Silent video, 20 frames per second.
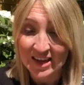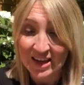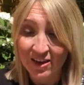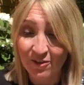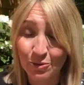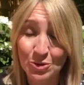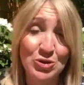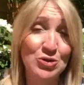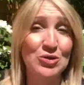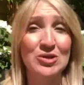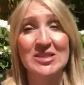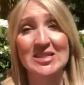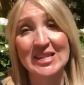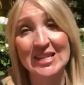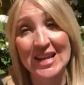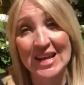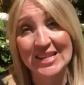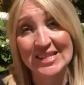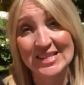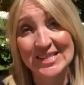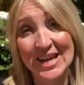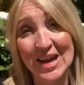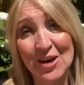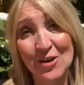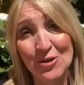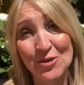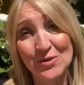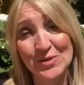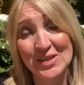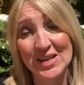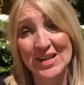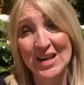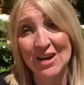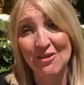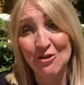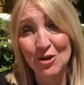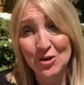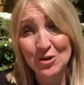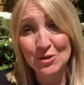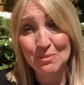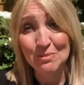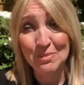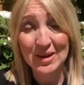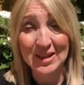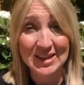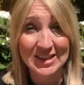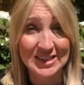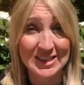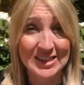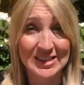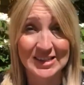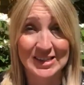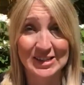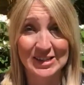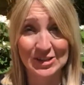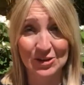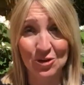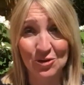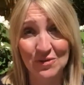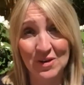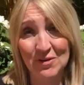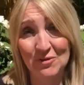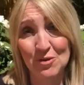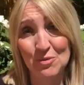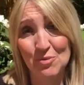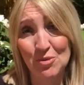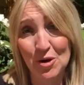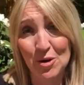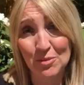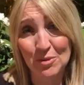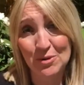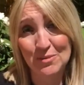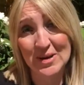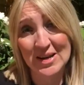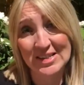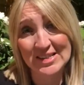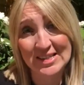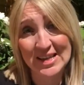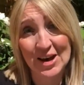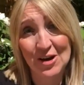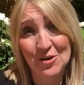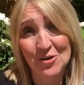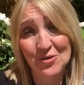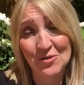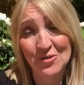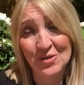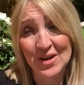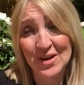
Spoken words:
If we trust in ourselves and our own abilities to solve every problem ourselves,